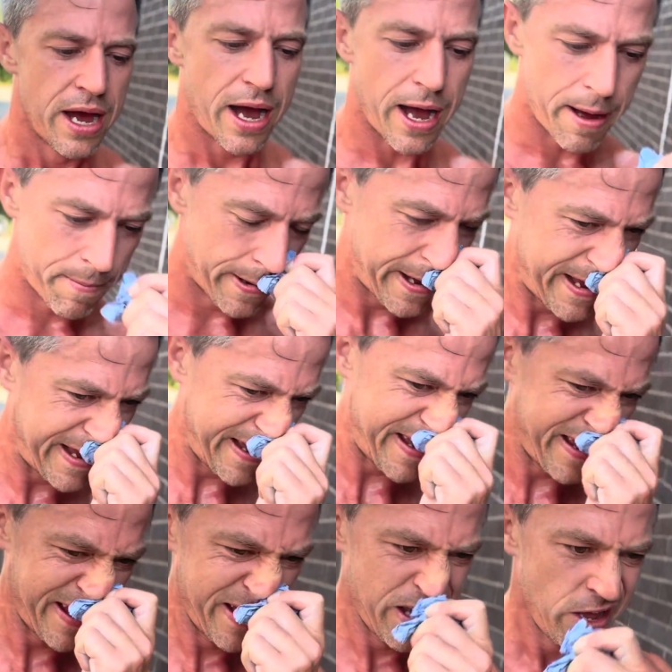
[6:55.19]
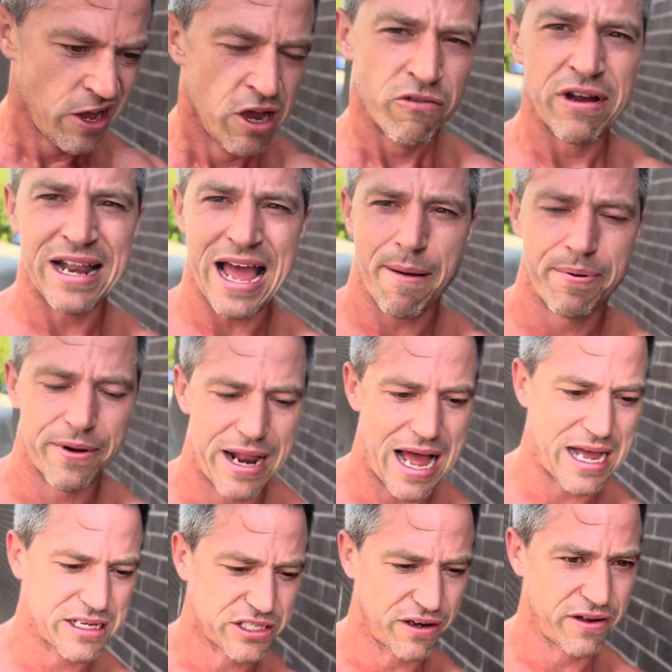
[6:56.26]
Um, really happy with
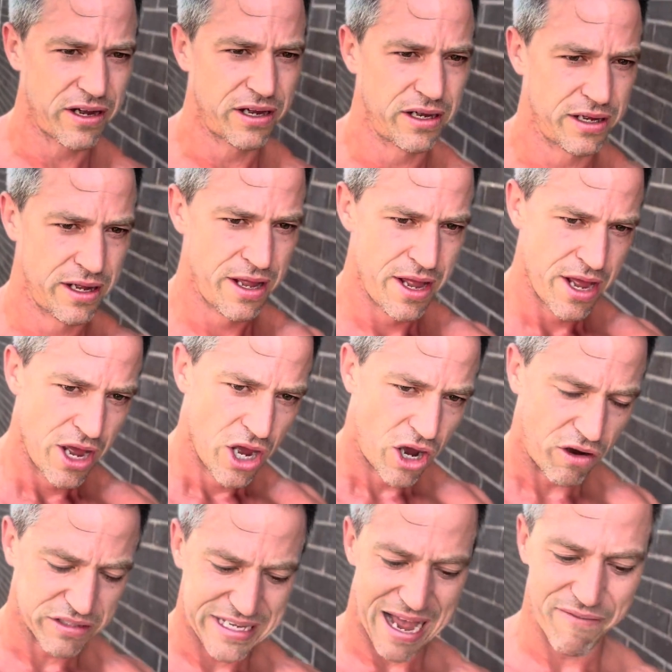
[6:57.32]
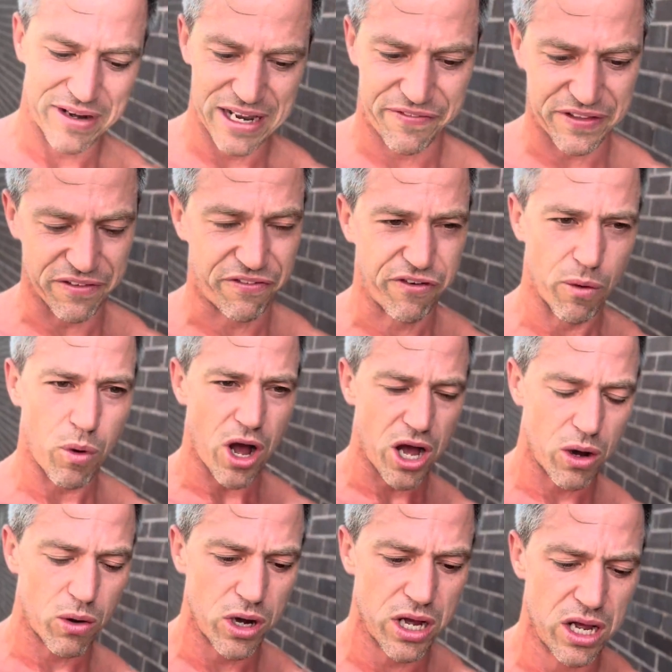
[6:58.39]
that. So obviously haven't lifted for a
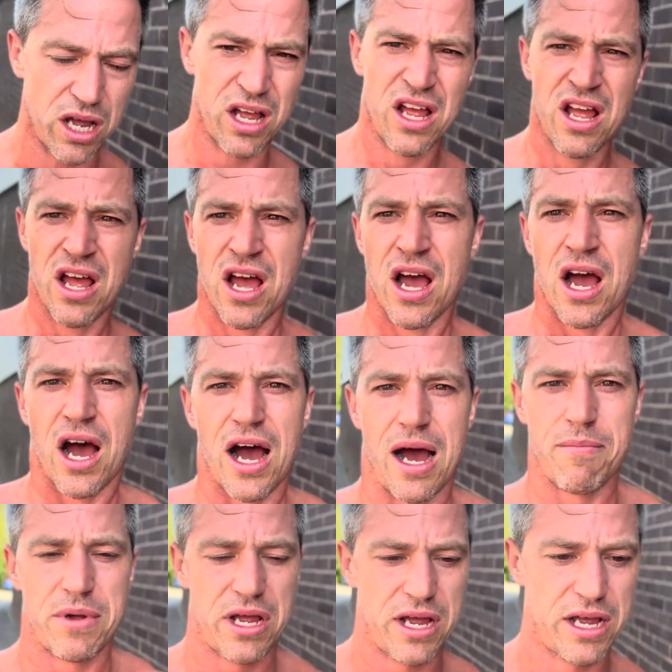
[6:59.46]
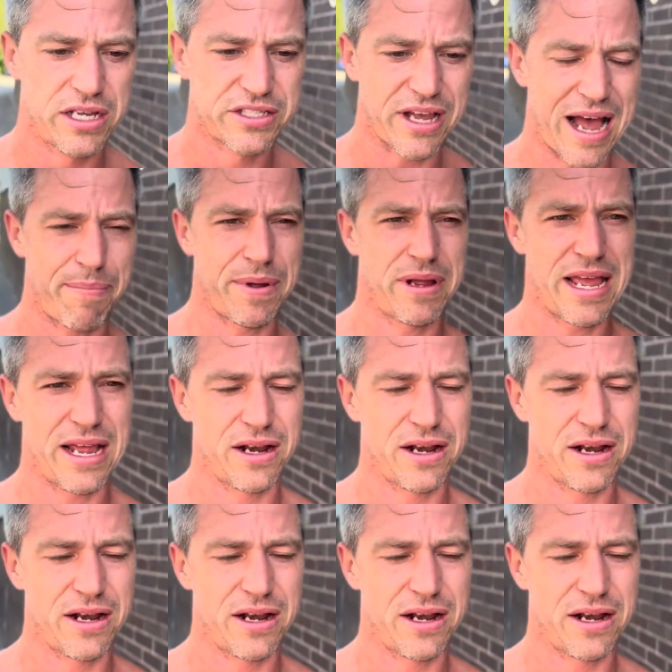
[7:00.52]
while. Um, so happy hitting